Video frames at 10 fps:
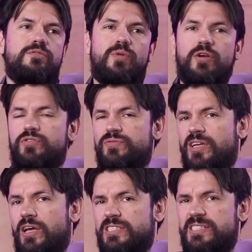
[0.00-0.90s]
Microsoft
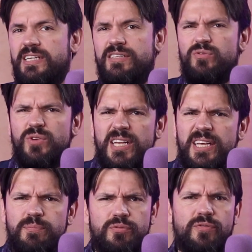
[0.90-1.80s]
Tasks didn't
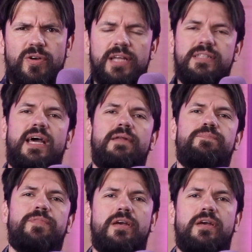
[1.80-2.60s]
really provide that.